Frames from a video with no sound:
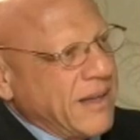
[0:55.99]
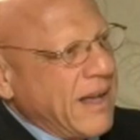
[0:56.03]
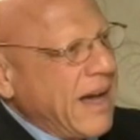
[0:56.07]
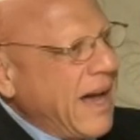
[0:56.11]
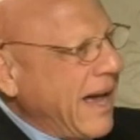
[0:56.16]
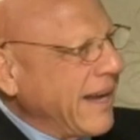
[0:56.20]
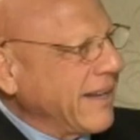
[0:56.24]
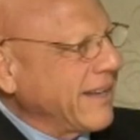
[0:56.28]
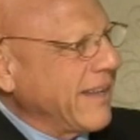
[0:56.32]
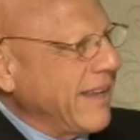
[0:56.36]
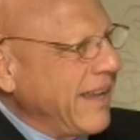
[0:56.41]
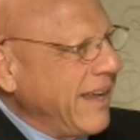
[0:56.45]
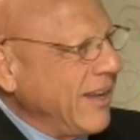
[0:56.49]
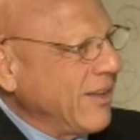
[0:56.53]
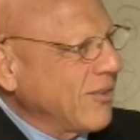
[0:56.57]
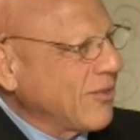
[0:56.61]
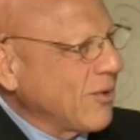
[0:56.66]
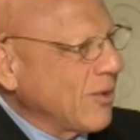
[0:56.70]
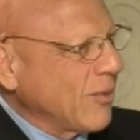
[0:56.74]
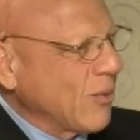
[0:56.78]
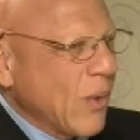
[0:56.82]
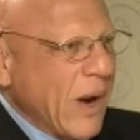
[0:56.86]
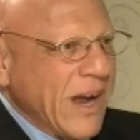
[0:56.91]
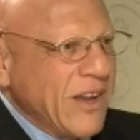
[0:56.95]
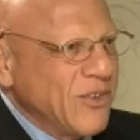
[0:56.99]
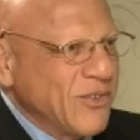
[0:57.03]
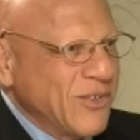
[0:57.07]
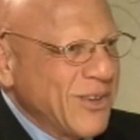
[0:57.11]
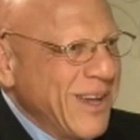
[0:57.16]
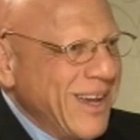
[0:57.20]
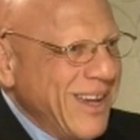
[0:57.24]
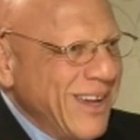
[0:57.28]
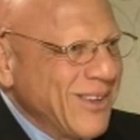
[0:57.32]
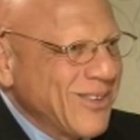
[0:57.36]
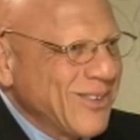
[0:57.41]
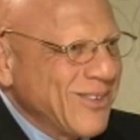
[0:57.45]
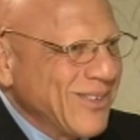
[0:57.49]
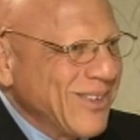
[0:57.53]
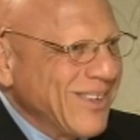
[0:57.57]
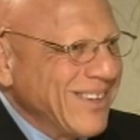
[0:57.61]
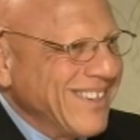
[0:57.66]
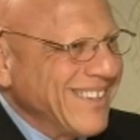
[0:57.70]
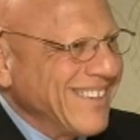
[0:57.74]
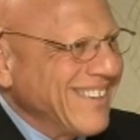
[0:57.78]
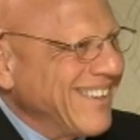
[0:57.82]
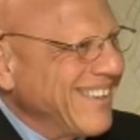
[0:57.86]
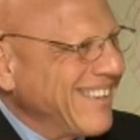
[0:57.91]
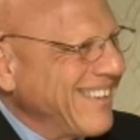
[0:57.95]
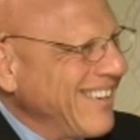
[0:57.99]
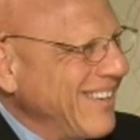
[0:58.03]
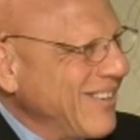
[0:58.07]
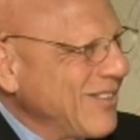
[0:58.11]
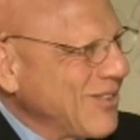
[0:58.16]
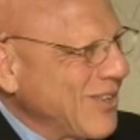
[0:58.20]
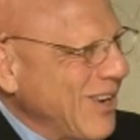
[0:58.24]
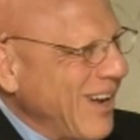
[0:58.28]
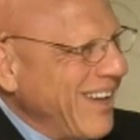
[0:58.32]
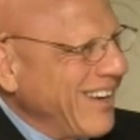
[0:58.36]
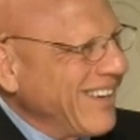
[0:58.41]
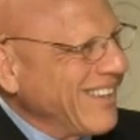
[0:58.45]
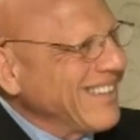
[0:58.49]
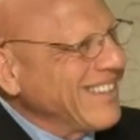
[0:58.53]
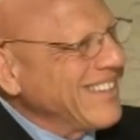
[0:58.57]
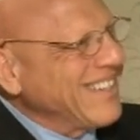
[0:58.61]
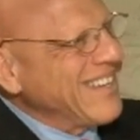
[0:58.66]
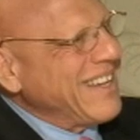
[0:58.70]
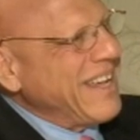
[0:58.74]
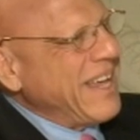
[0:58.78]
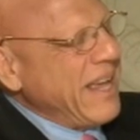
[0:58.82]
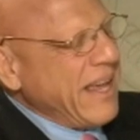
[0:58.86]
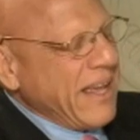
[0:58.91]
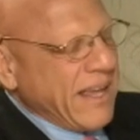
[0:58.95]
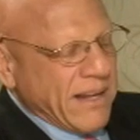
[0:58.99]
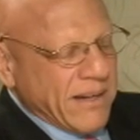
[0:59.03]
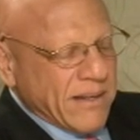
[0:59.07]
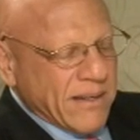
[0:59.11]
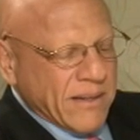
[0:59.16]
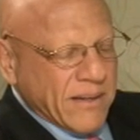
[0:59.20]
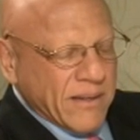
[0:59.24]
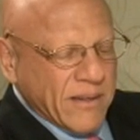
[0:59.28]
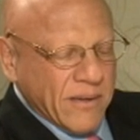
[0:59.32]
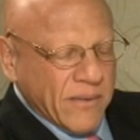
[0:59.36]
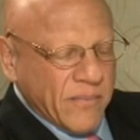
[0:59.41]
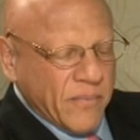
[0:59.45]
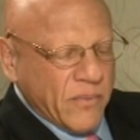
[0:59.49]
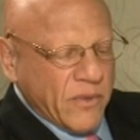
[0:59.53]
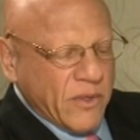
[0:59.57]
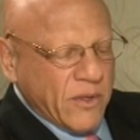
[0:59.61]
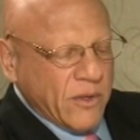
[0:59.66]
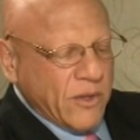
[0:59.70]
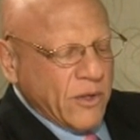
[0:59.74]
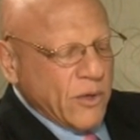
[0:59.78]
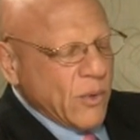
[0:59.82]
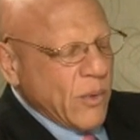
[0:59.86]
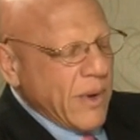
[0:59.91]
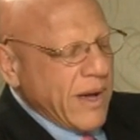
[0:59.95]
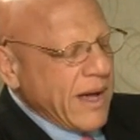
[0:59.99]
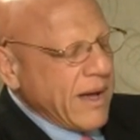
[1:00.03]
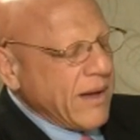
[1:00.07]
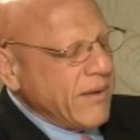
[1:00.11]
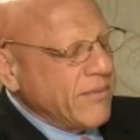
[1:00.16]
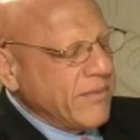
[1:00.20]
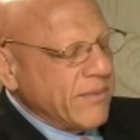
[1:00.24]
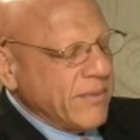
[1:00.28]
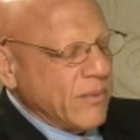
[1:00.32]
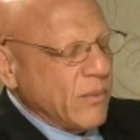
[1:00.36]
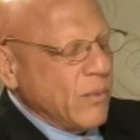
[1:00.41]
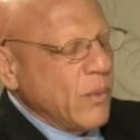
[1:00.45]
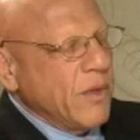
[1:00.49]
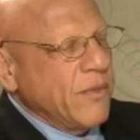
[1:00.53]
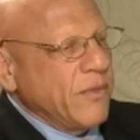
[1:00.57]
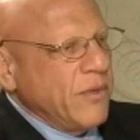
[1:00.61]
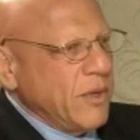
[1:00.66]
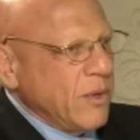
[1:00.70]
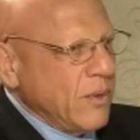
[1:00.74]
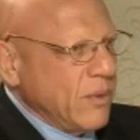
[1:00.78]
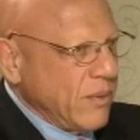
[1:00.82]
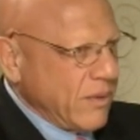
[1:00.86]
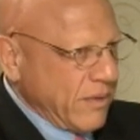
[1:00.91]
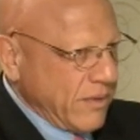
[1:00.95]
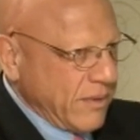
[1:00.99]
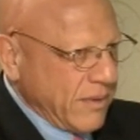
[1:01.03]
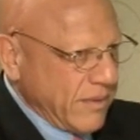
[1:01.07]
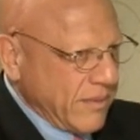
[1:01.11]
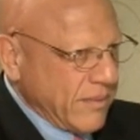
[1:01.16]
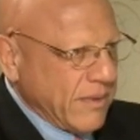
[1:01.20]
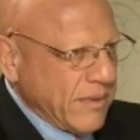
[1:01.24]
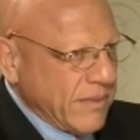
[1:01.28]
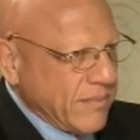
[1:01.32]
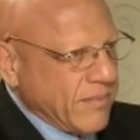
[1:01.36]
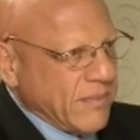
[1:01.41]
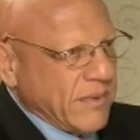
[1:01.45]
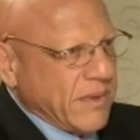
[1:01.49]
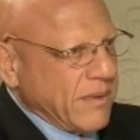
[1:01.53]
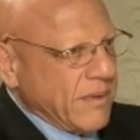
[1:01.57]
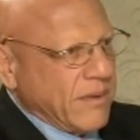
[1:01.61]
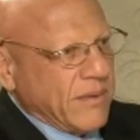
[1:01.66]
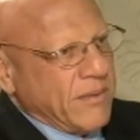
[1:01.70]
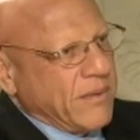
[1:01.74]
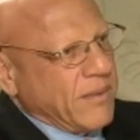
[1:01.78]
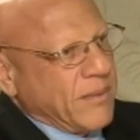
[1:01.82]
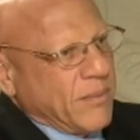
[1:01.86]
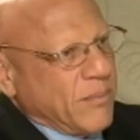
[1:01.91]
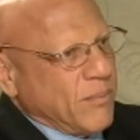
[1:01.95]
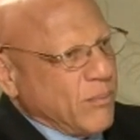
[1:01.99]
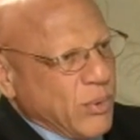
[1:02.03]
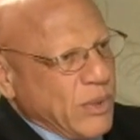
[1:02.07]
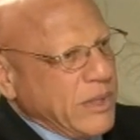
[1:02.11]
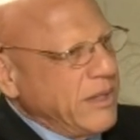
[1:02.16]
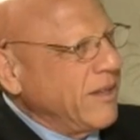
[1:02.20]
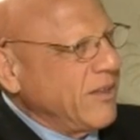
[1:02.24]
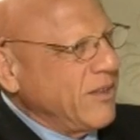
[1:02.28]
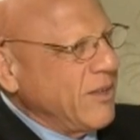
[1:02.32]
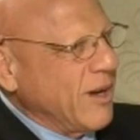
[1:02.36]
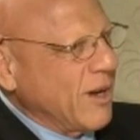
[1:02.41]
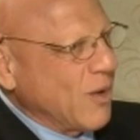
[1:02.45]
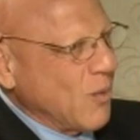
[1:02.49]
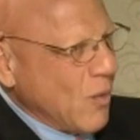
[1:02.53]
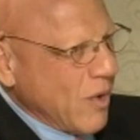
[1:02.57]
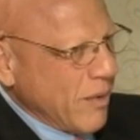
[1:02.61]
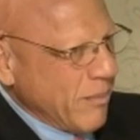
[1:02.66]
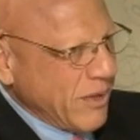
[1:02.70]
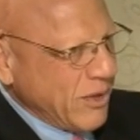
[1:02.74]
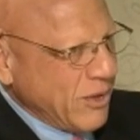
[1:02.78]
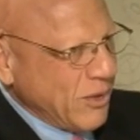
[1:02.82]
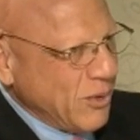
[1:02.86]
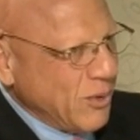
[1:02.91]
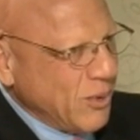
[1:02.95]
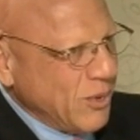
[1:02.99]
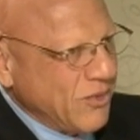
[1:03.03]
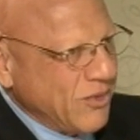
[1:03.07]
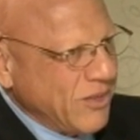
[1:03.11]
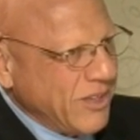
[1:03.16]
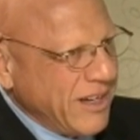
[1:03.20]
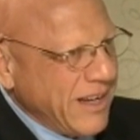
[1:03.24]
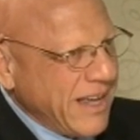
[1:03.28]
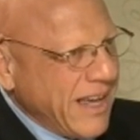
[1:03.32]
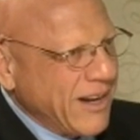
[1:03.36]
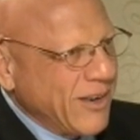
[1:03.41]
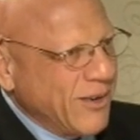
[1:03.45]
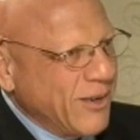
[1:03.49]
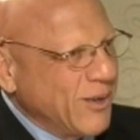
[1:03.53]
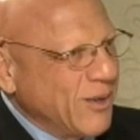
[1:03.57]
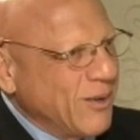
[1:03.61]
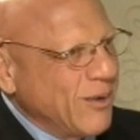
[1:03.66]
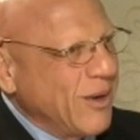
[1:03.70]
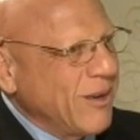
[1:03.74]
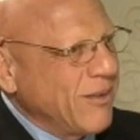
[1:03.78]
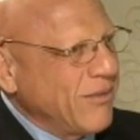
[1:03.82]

hotcakes or rice cakes in China. And you have with you a brilliant young woman who is the editor